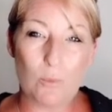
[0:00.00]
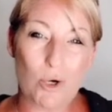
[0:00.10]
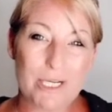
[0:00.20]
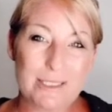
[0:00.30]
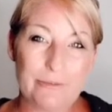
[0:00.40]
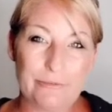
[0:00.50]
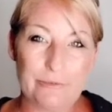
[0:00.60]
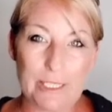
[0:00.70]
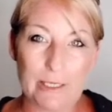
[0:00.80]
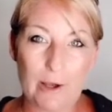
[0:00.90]
What is the
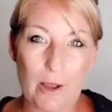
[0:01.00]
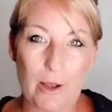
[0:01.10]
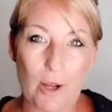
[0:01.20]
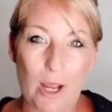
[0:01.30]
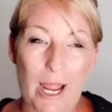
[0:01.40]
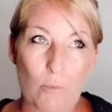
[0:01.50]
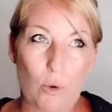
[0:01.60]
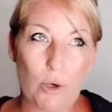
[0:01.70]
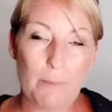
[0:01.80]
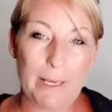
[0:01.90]
fear? And
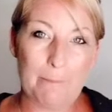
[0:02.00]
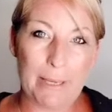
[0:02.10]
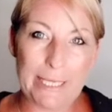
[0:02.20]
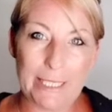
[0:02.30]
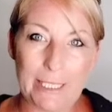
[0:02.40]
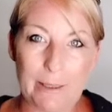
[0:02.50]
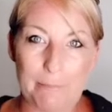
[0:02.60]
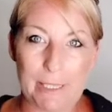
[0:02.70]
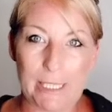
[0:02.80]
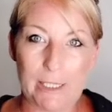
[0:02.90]
what am I making it
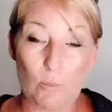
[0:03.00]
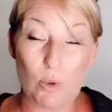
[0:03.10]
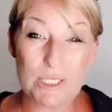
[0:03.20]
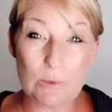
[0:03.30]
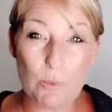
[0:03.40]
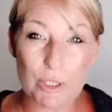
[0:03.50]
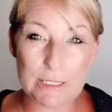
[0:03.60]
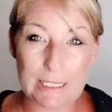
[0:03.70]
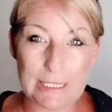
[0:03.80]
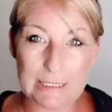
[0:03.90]
mean? What's the
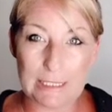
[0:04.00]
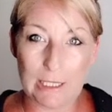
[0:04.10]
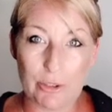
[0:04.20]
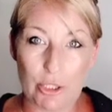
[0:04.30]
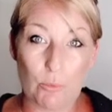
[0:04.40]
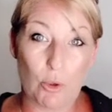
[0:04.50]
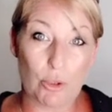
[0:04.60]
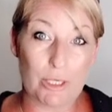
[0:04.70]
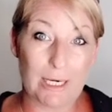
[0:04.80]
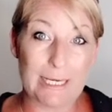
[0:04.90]
worst case scenario? What
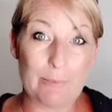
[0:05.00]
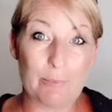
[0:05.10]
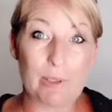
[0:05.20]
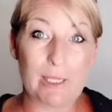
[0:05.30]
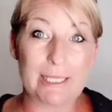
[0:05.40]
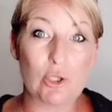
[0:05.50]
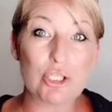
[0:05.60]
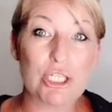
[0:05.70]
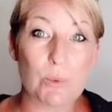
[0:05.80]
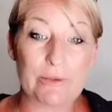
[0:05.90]
could I apply
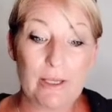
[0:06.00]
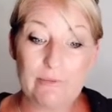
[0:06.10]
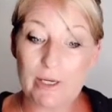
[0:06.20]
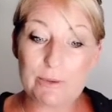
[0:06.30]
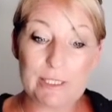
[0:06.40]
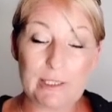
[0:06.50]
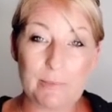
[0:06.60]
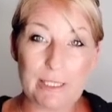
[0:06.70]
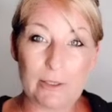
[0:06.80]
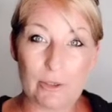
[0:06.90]
logic with if I was going to
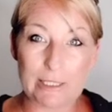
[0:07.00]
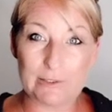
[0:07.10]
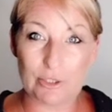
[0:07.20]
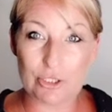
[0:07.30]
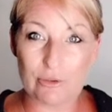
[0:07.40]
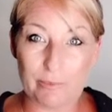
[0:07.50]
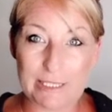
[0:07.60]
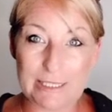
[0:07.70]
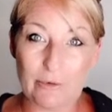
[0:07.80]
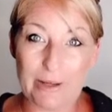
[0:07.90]
be the greatest version of
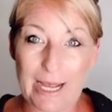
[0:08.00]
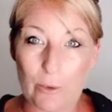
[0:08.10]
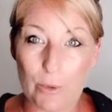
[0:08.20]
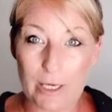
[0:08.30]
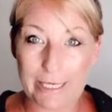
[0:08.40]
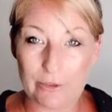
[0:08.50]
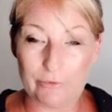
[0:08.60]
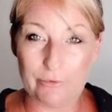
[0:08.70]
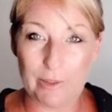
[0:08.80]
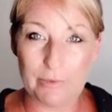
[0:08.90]
myself? How would I
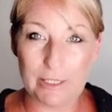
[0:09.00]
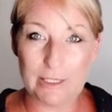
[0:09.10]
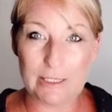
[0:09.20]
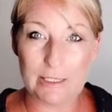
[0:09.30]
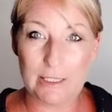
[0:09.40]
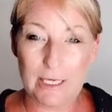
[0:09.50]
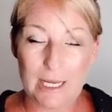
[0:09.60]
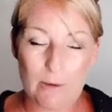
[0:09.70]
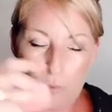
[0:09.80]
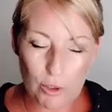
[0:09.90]
confront this?
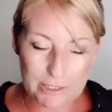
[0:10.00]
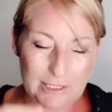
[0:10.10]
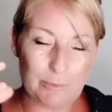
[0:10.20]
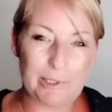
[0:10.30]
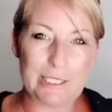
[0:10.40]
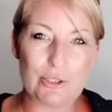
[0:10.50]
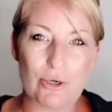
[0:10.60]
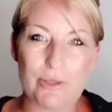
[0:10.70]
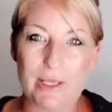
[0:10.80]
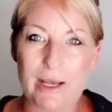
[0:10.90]
What's the pleasure
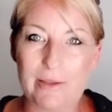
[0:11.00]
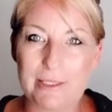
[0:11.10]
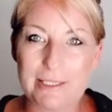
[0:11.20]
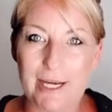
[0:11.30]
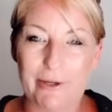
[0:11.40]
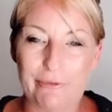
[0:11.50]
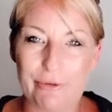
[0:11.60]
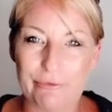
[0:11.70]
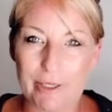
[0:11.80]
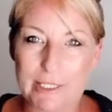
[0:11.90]
on the other side of
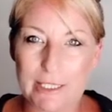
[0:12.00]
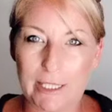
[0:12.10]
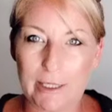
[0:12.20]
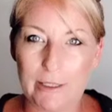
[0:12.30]
confronting it?